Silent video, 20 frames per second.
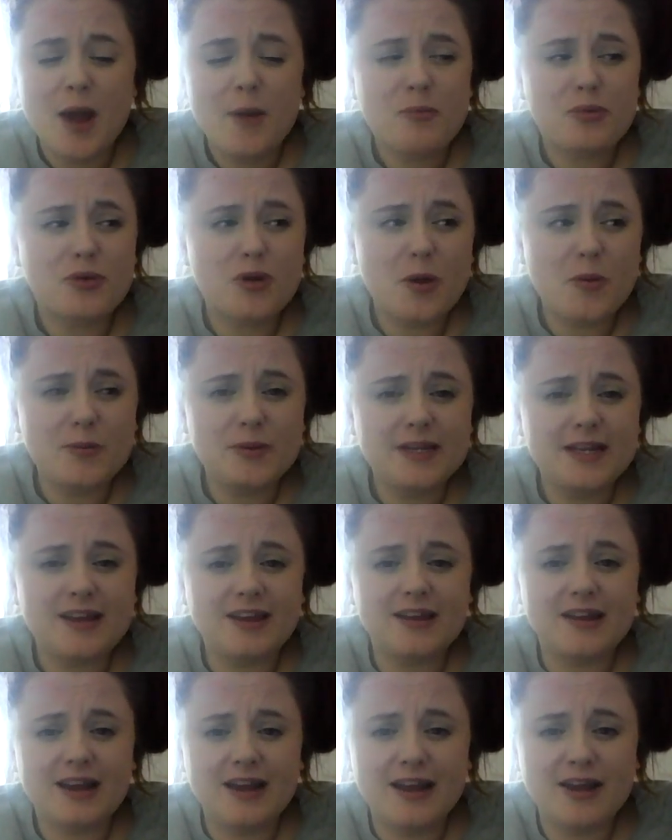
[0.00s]
probably
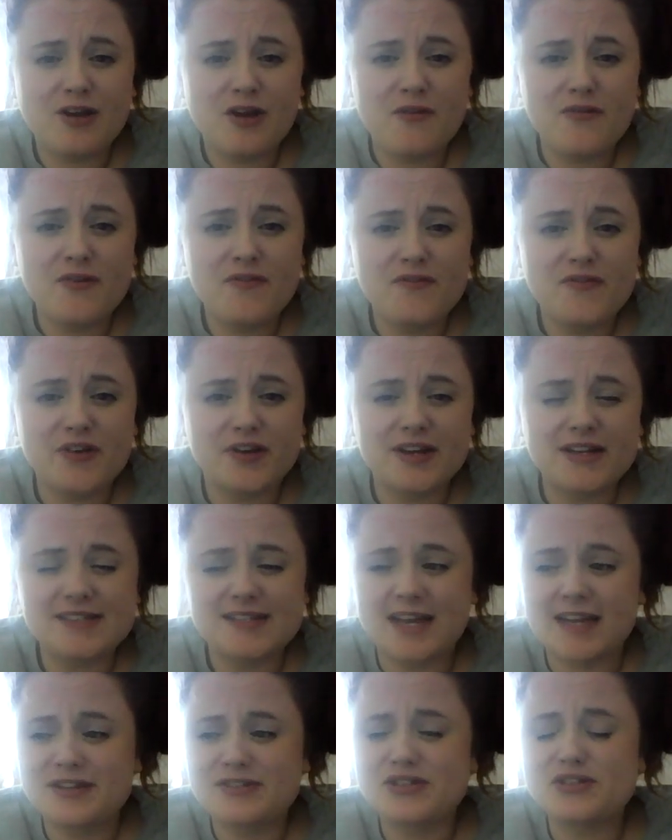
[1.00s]
gonna click off in 30
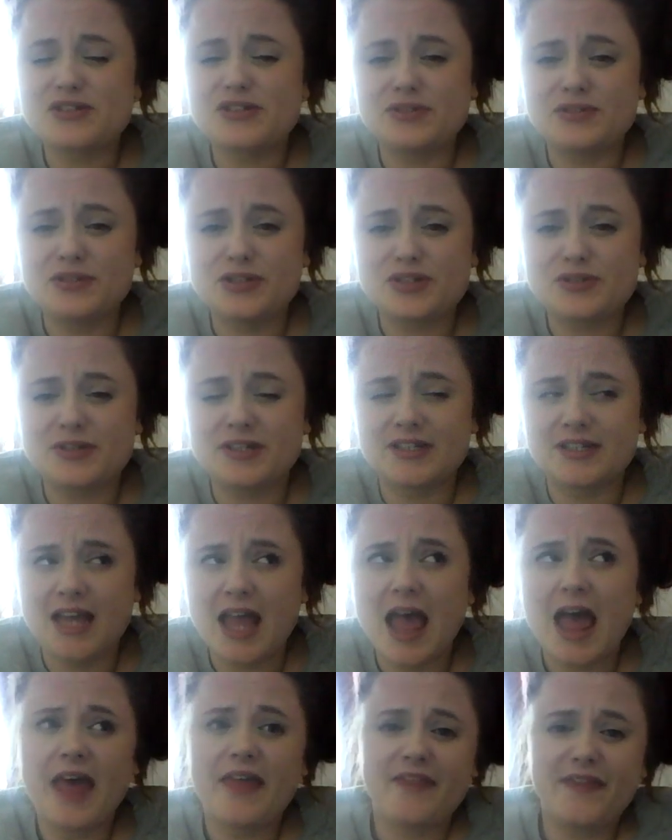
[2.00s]
seconds as soon as you heard
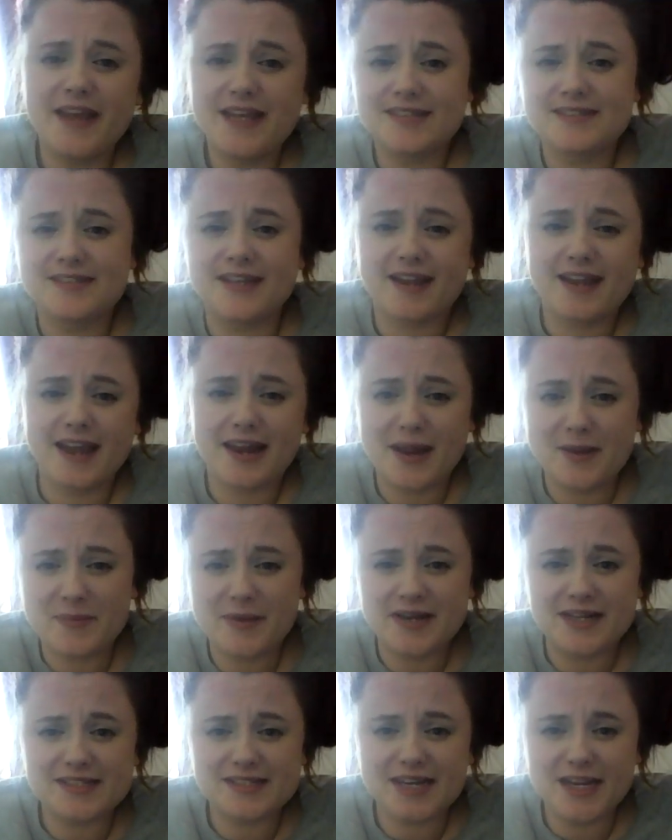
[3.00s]
this dickhead ain't
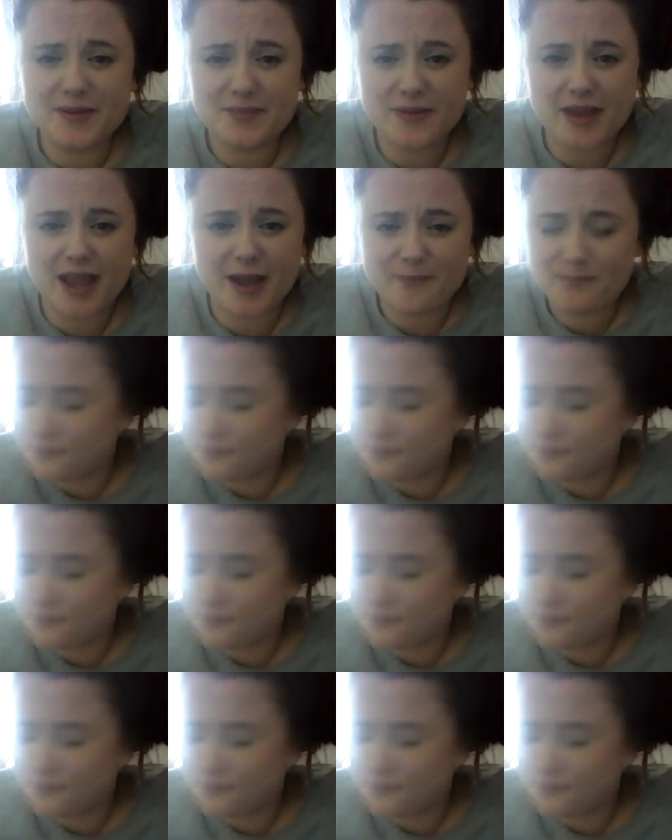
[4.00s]
been asleep yet.